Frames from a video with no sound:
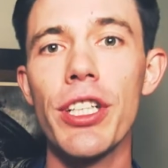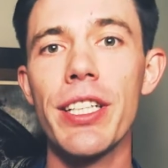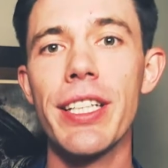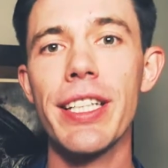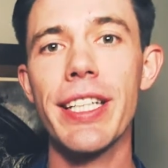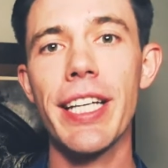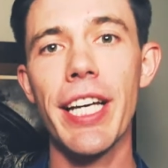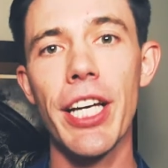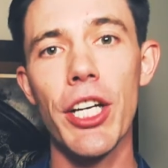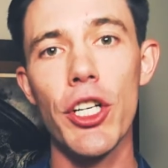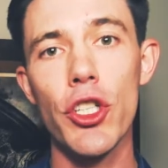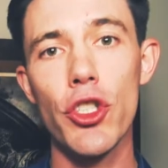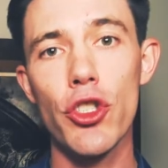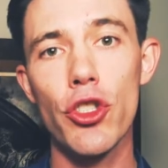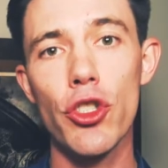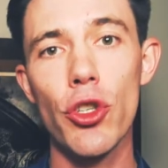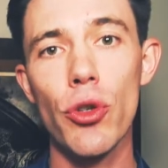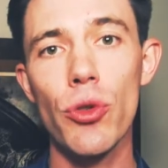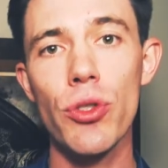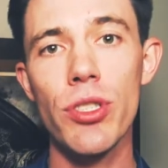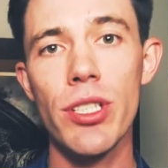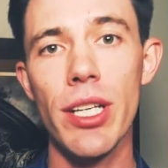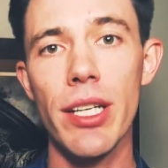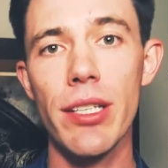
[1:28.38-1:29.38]
indicator is
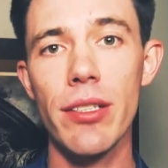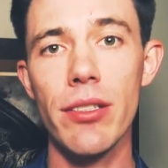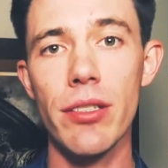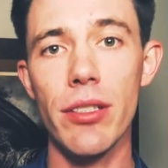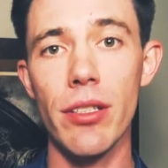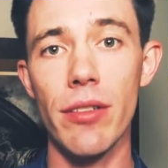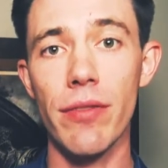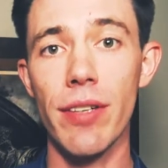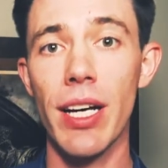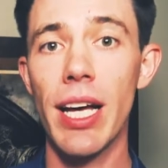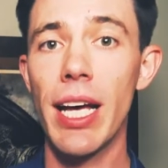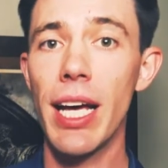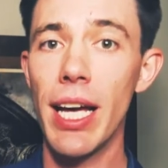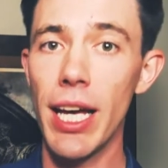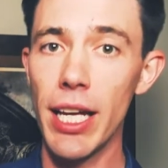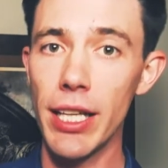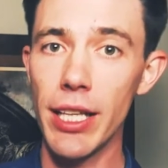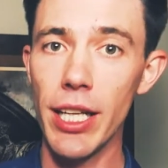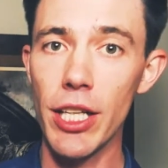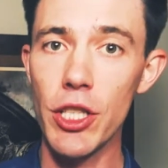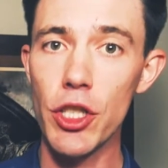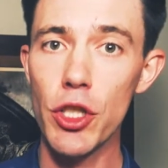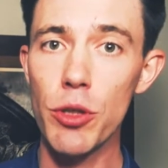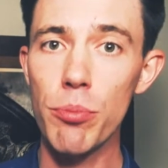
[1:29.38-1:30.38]
so sensitive
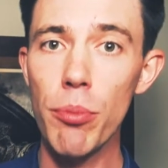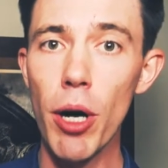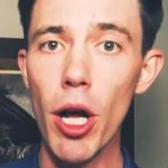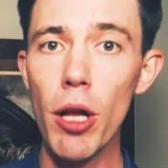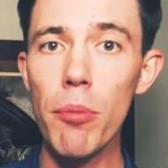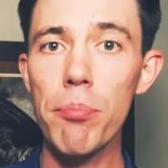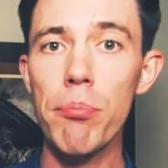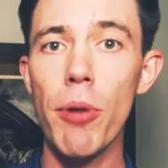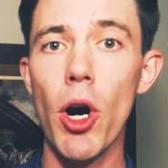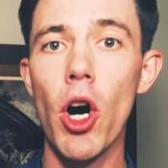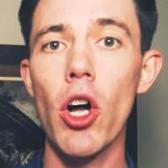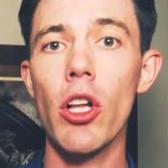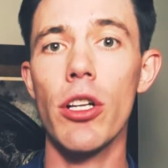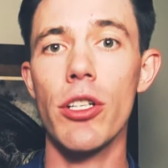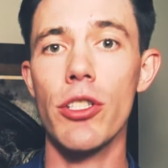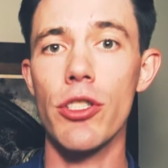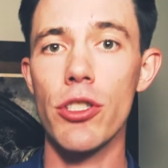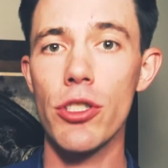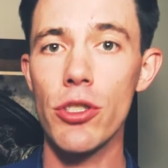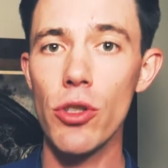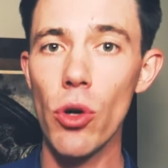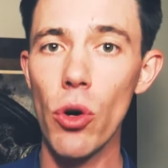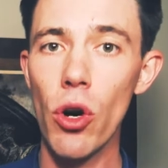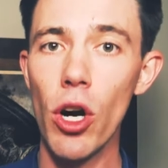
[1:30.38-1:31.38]
and that small ball
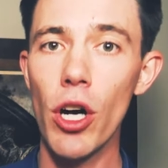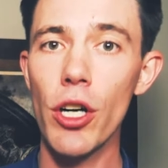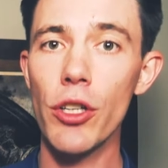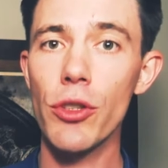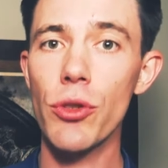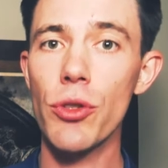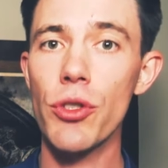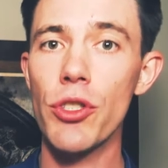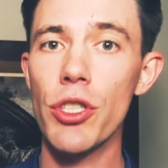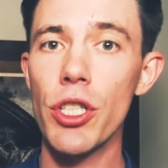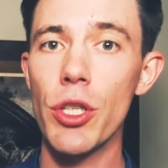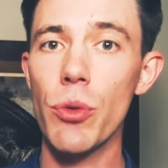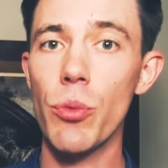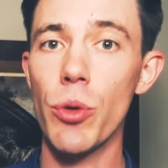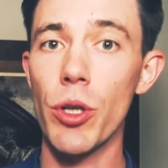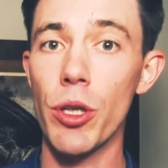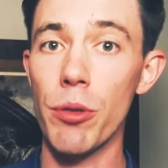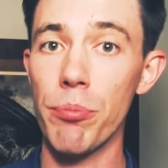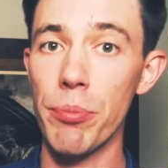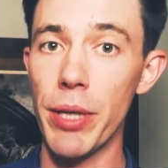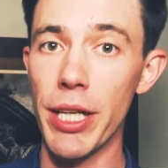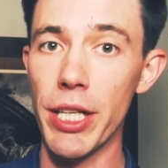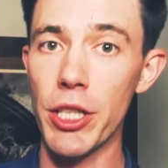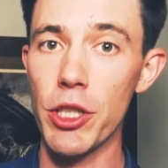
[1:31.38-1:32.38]
is so hard to see when
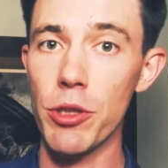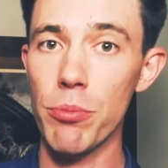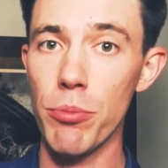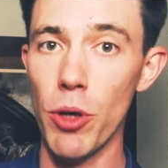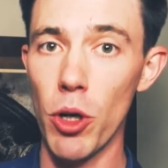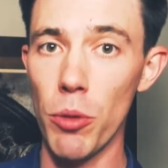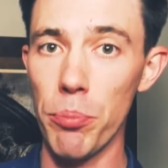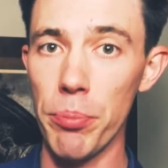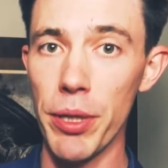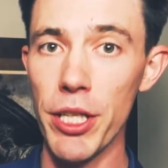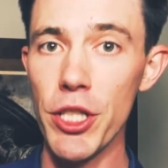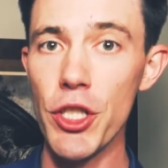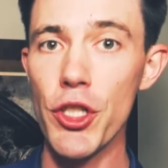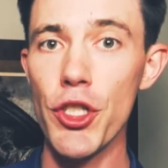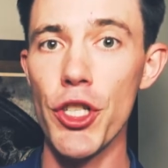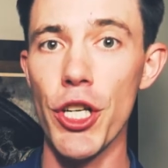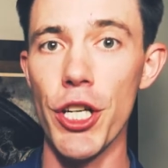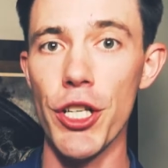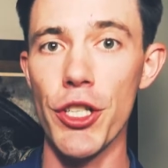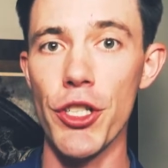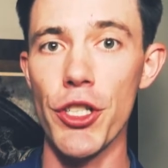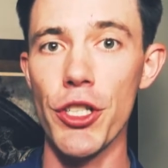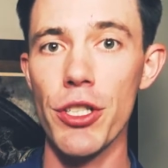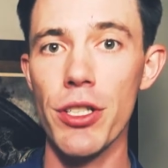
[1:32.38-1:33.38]
you make small pitch
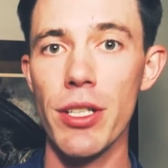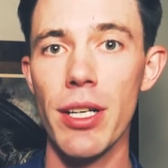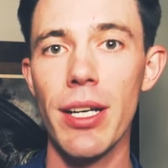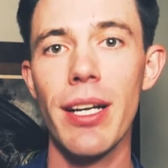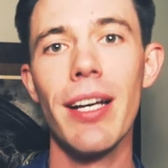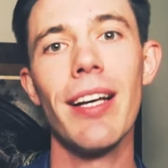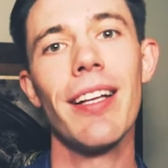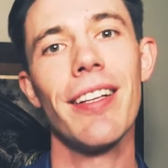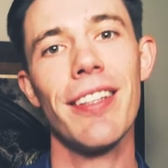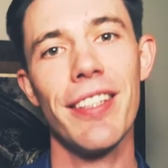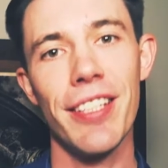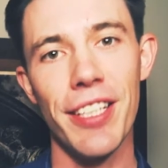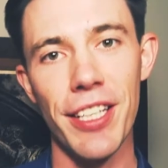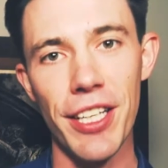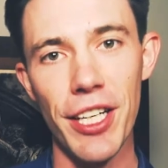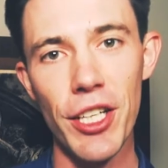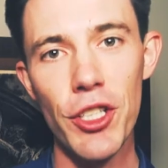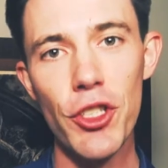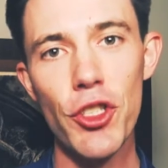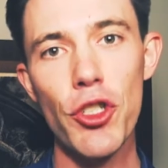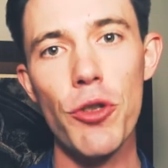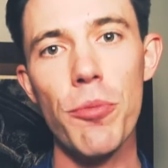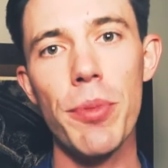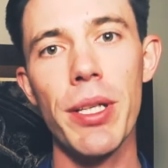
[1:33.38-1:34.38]
changes, the
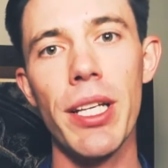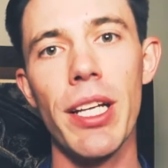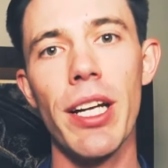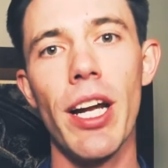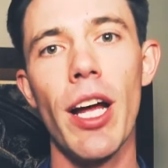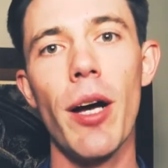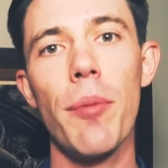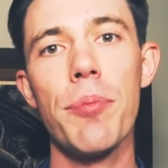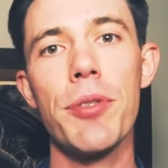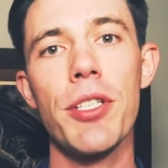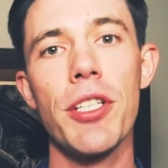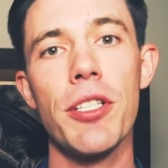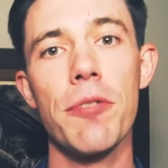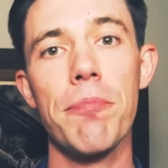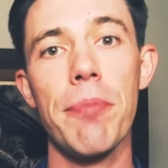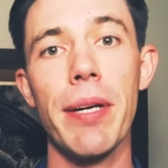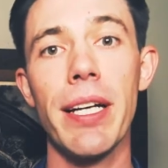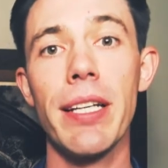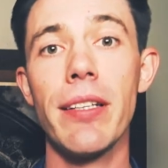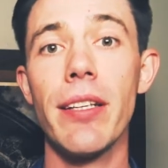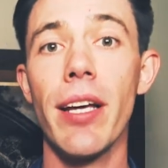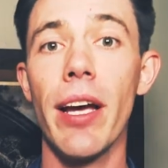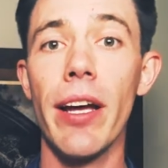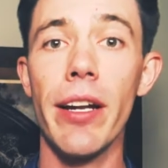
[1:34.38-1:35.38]
instrument that helps us
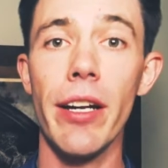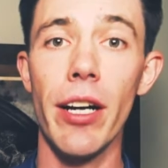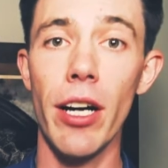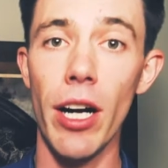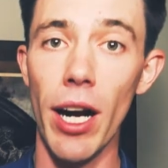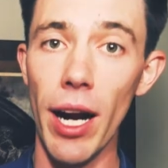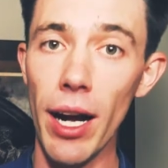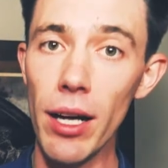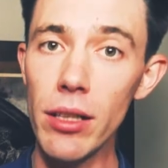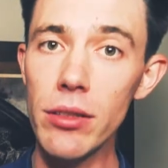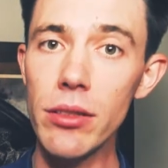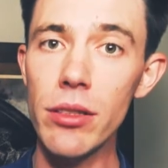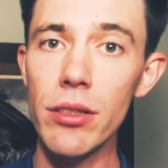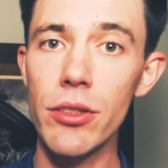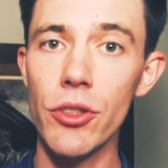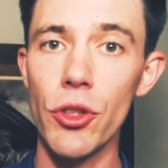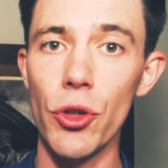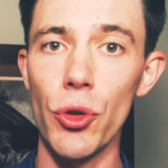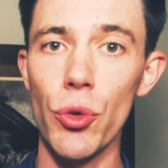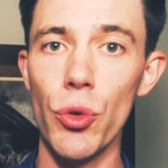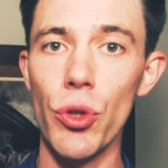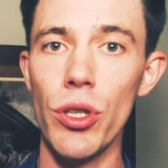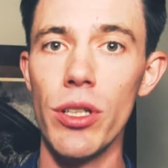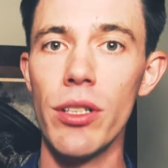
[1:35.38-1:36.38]
maintain our
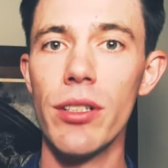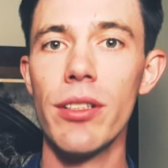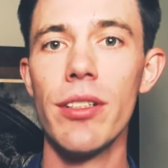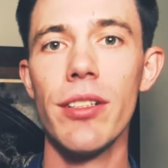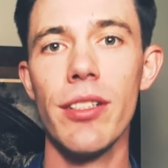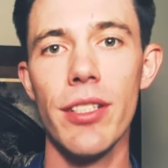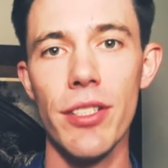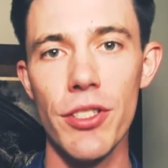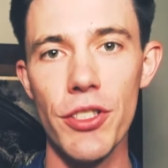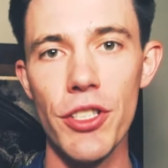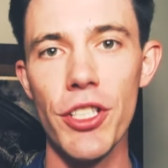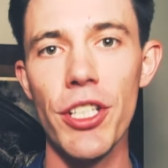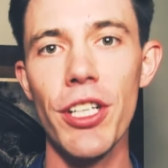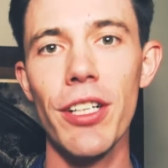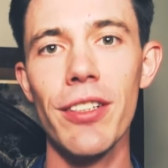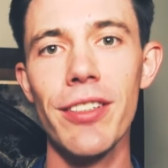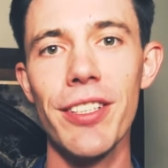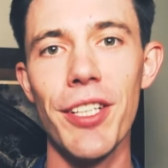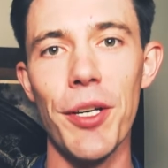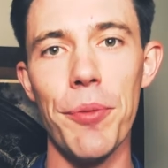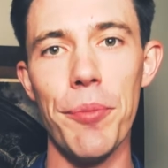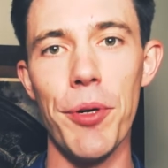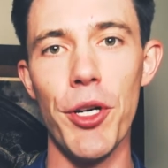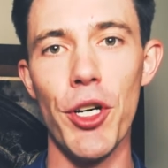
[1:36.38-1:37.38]
altitude is the
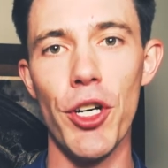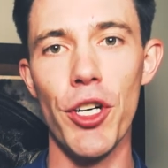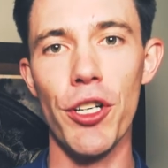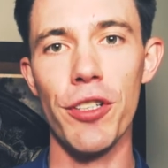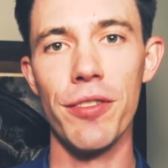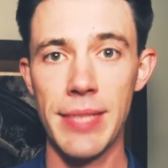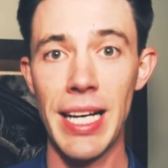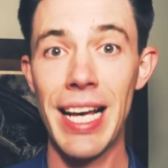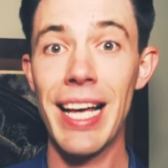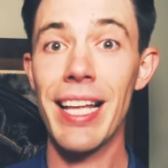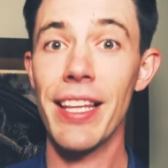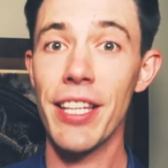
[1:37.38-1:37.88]
altimeter.